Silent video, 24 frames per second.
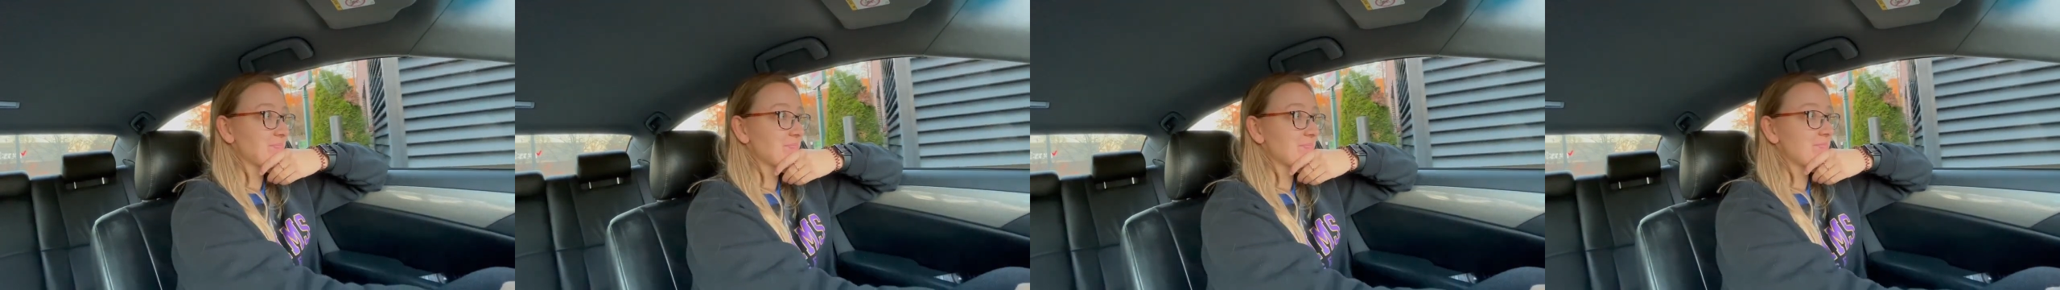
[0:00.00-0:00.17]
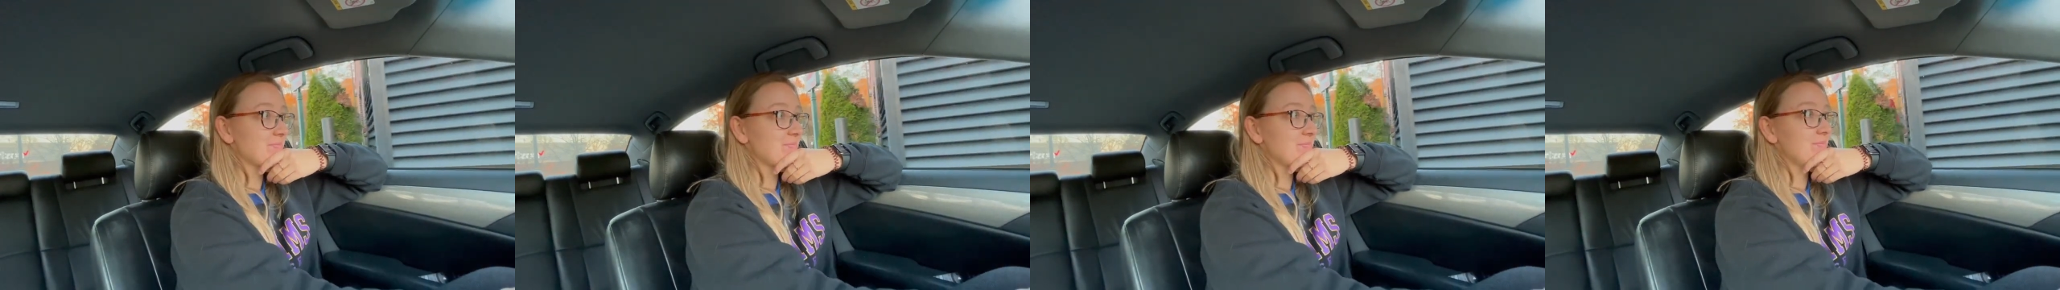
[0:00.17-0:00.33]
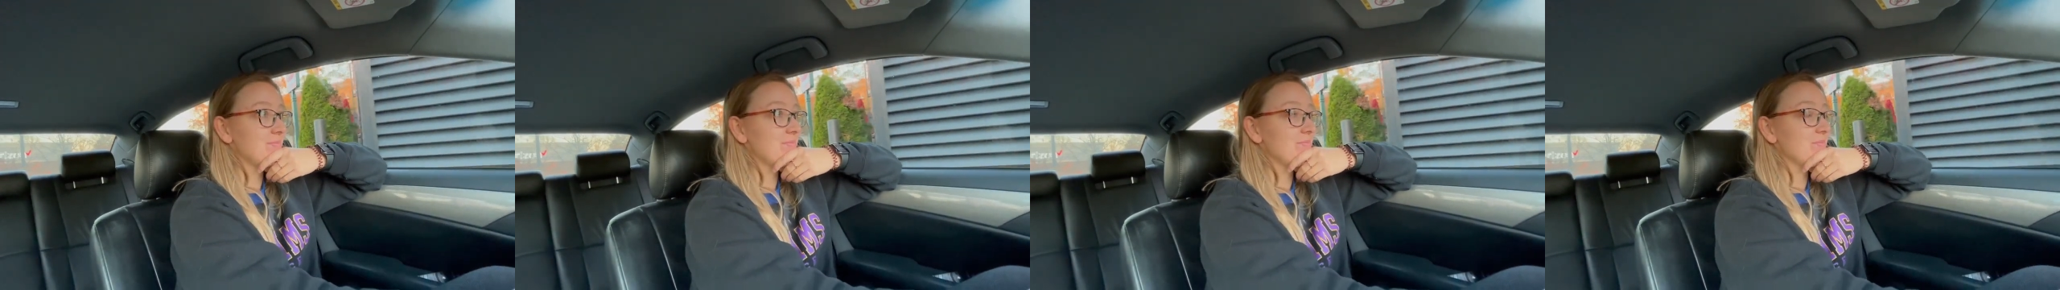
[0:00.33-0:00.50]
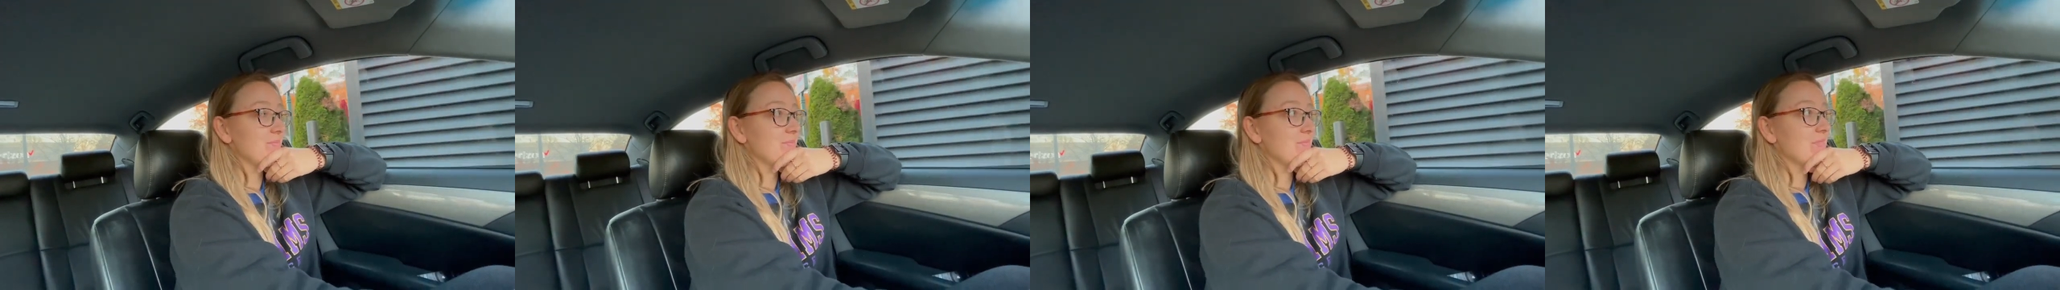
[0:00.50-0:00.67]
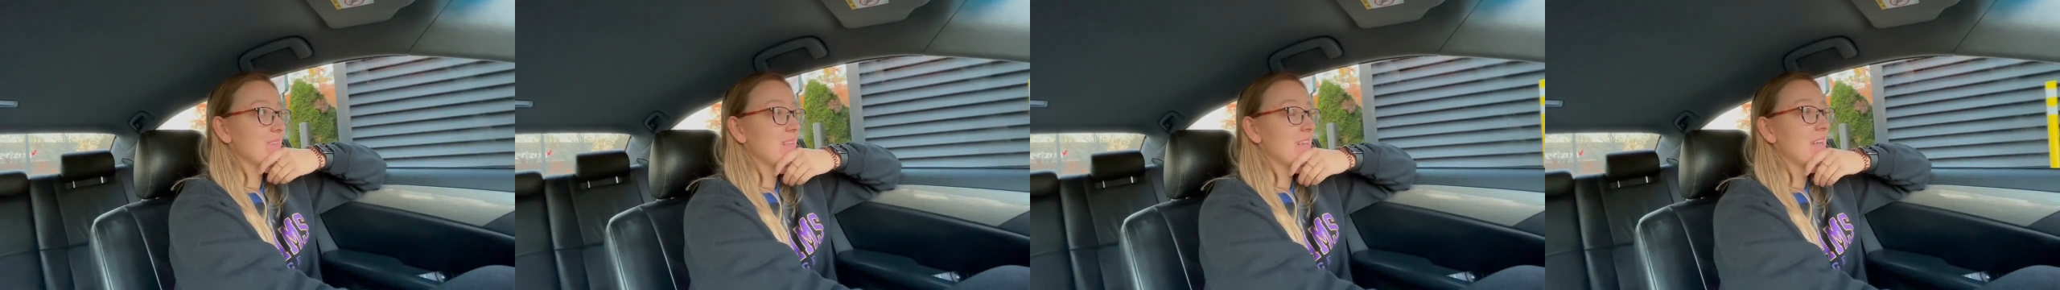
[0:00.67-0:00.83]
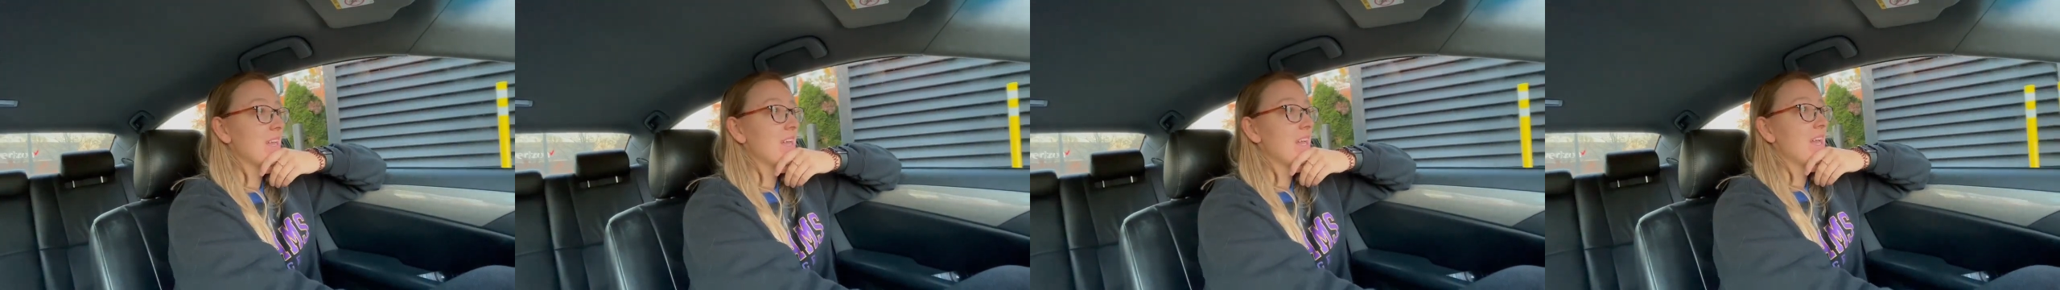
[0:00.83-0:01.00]

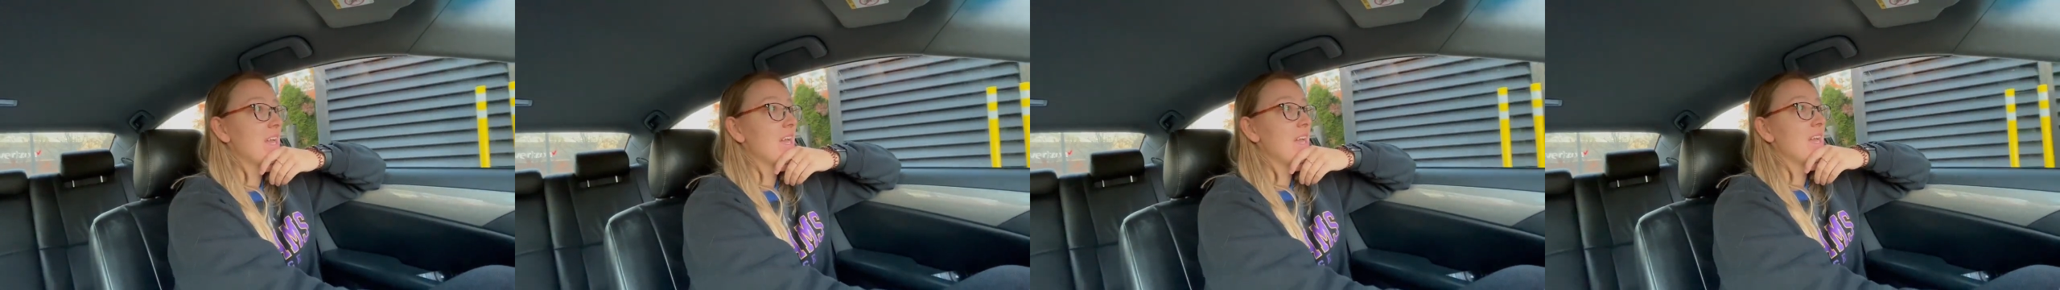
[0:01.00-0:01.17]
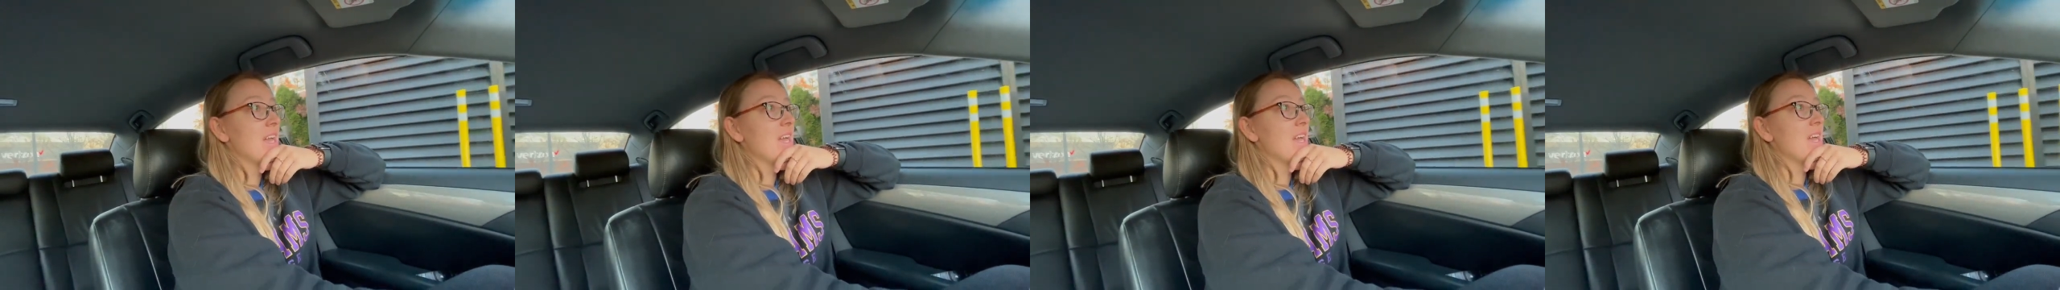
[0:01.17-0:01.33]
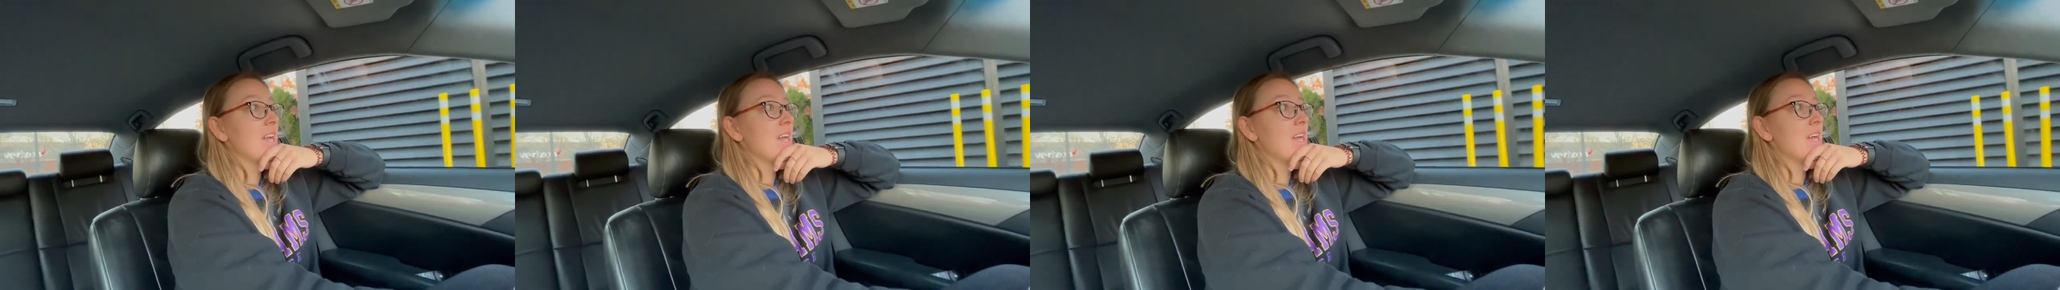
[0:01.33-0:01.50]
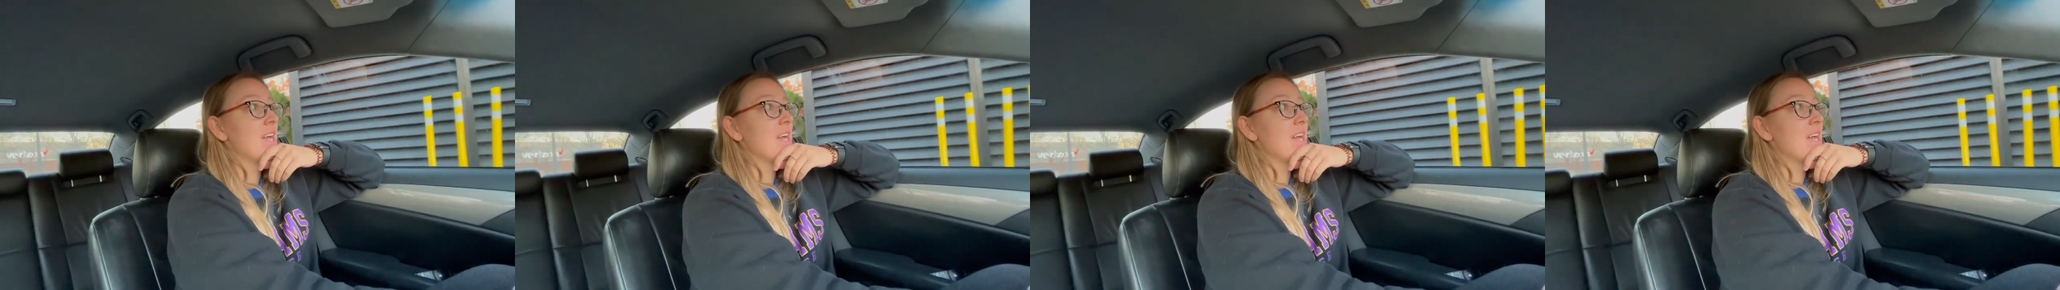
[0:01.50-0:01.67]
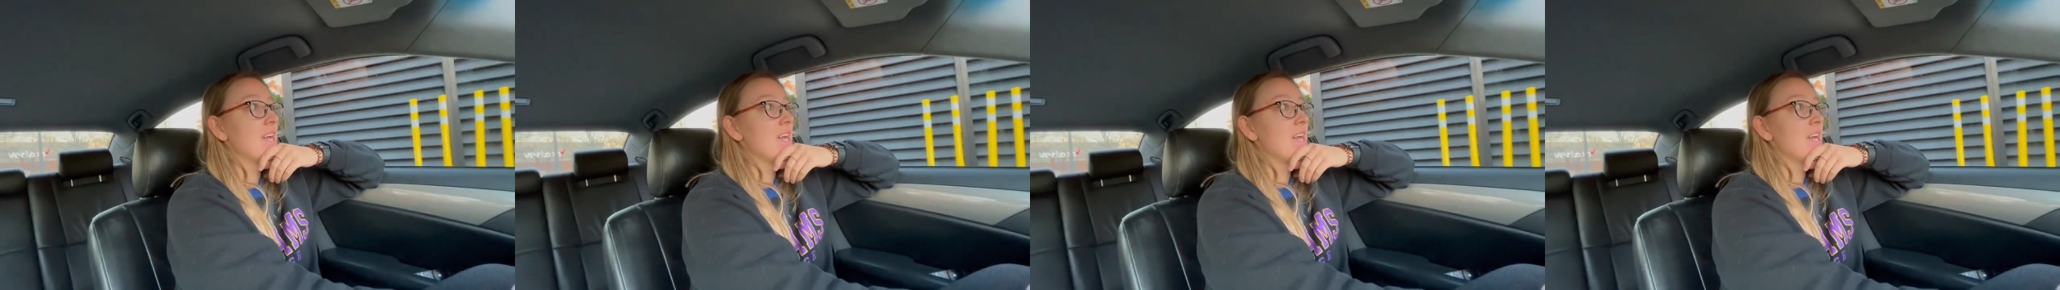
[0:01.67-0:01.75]
(no one is talking)